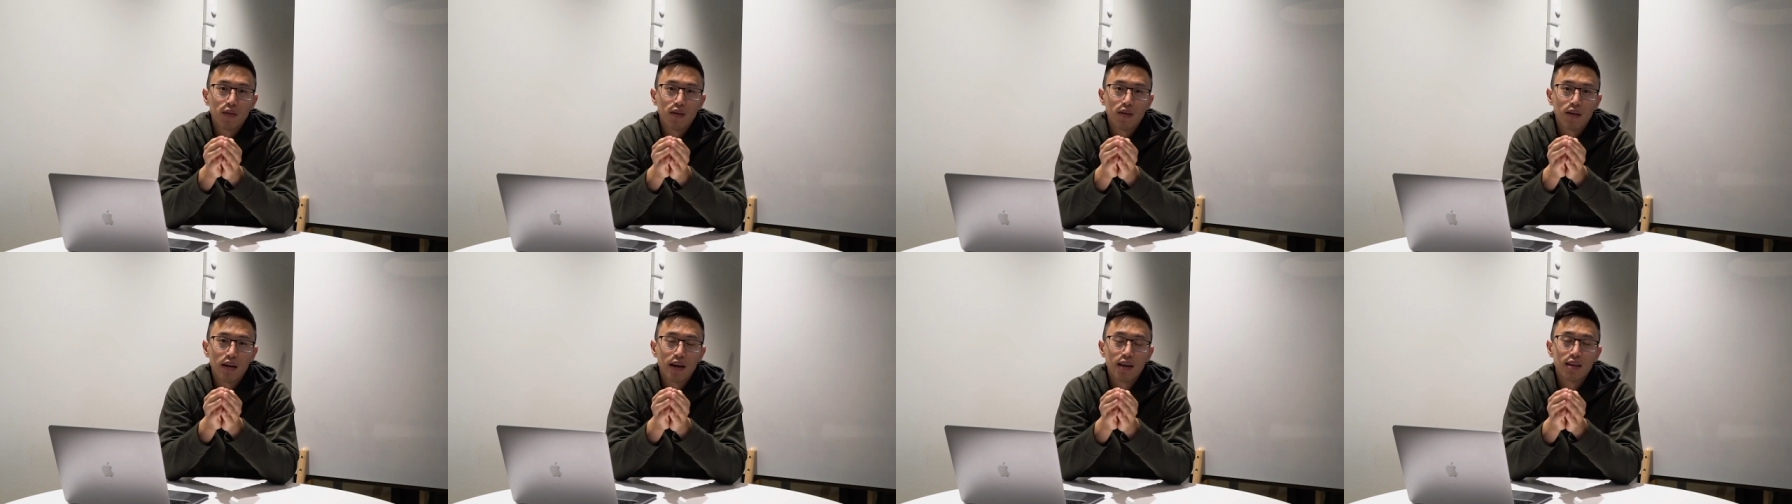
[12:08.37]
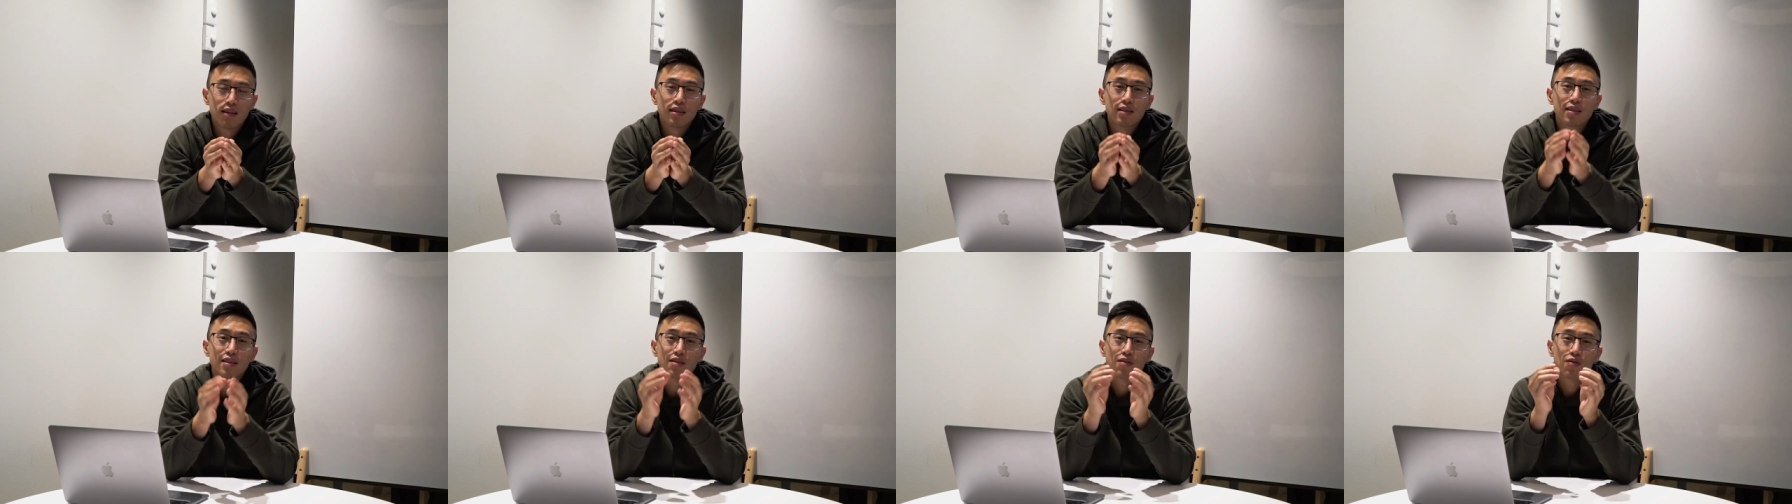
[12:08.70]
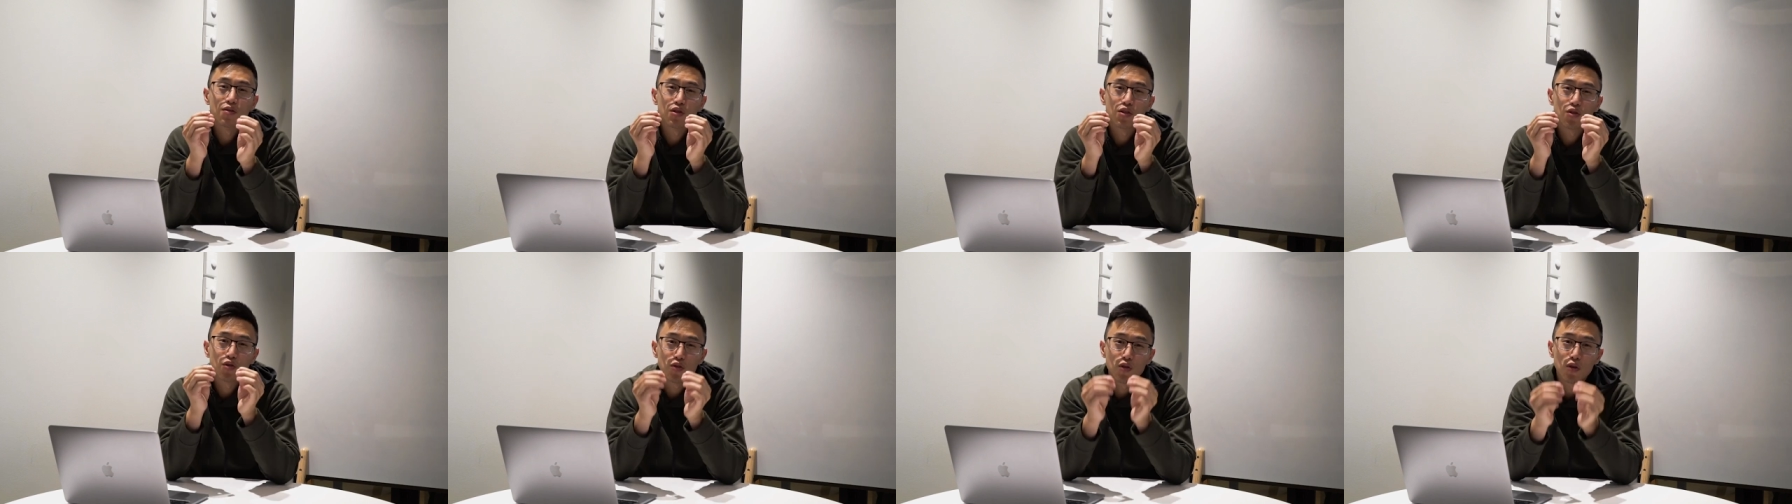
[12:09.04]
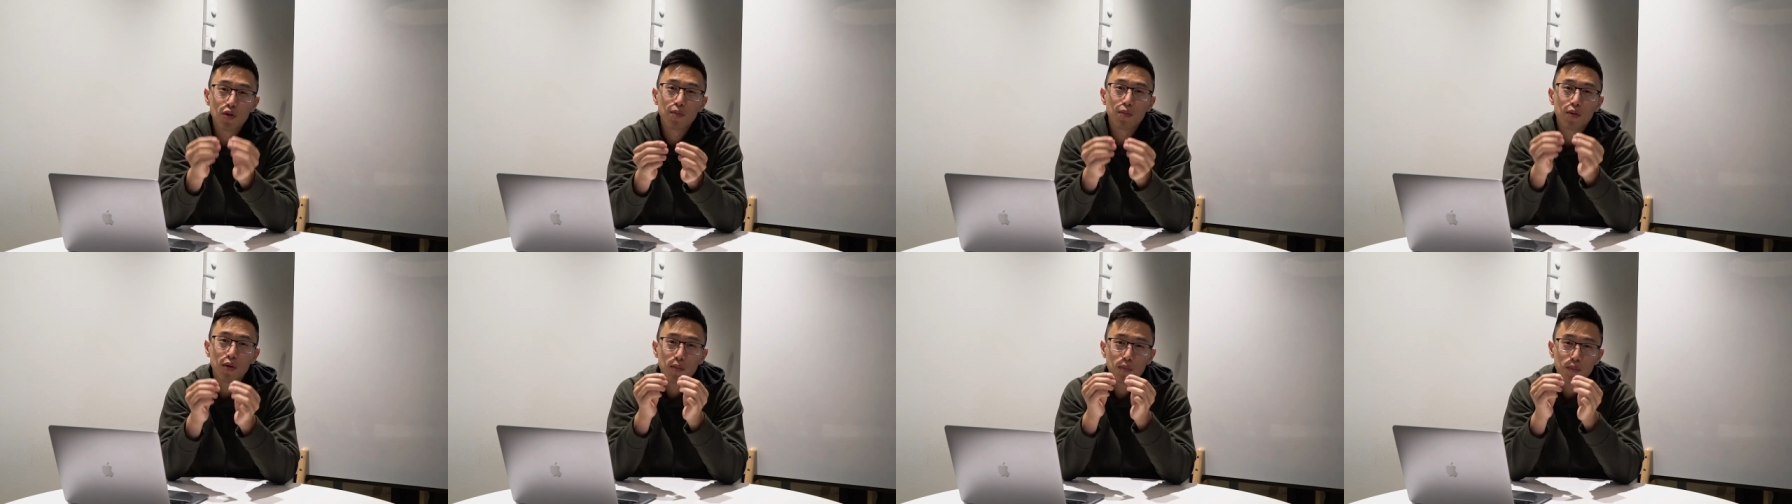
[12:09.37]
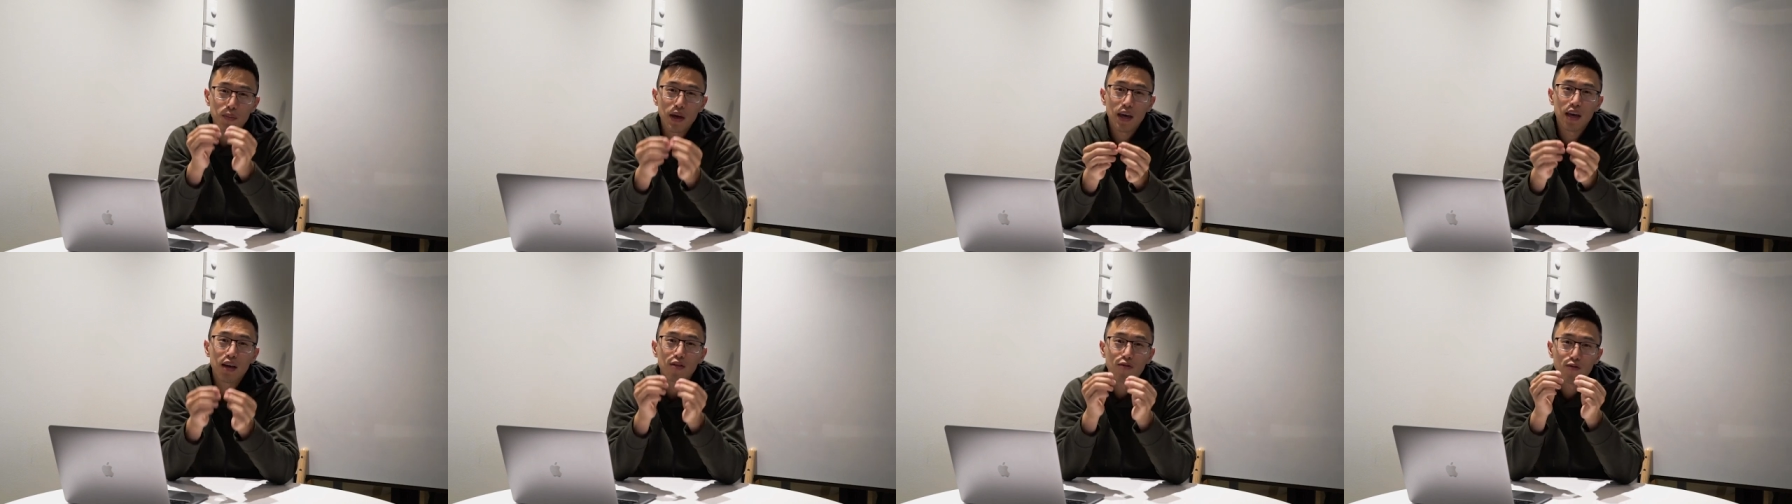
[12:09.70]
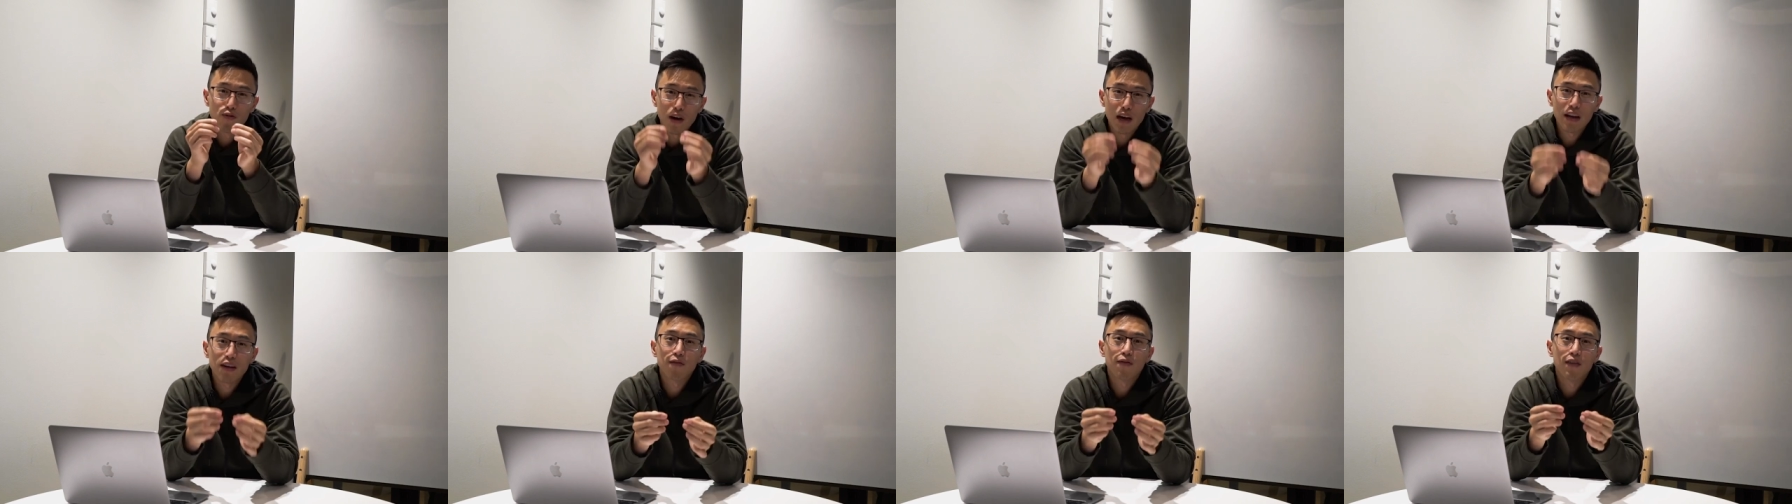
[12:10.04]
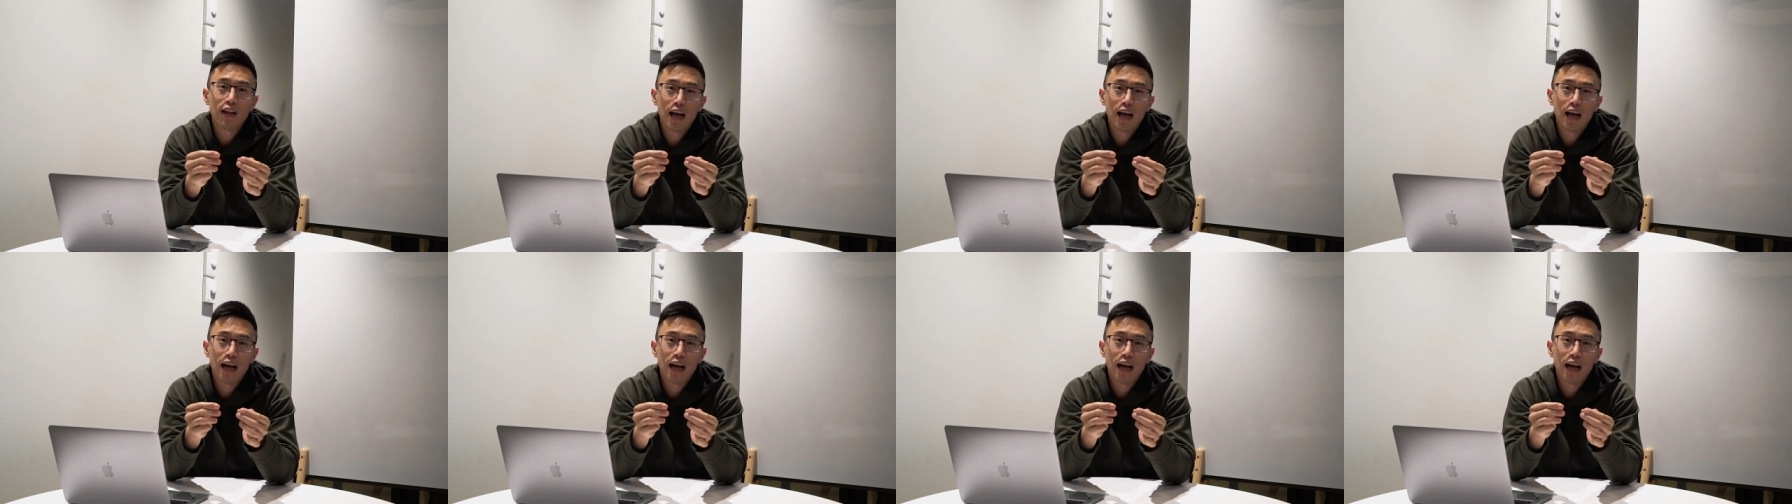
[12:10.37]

Okay, this is a super big red